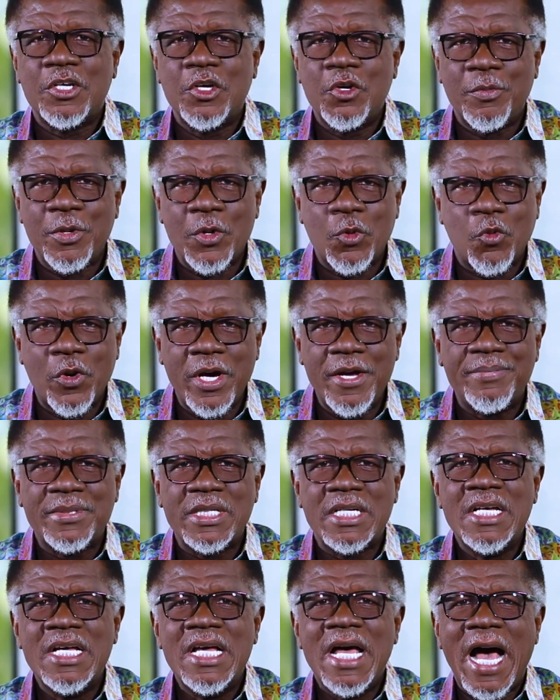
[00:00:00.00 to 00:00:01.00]
he'll be
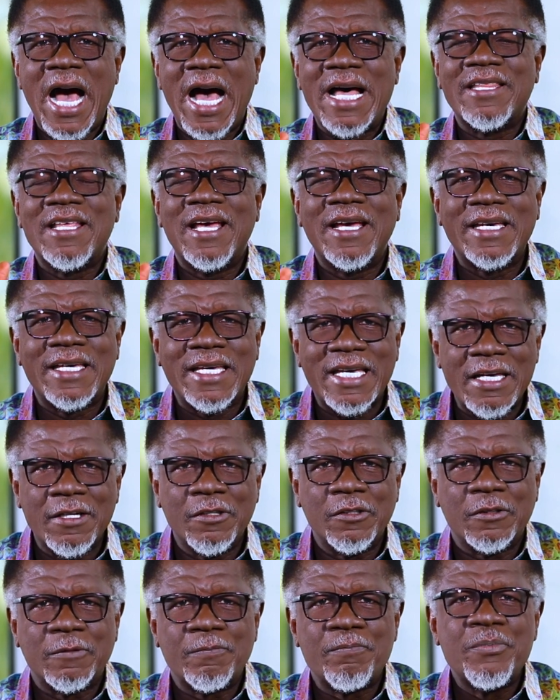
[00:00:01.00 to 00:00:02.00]
whipped and then
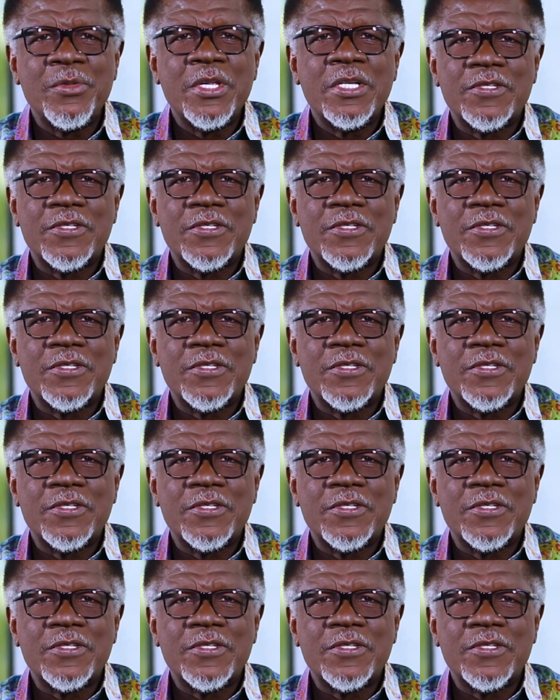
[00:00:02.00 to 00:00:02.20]
killed.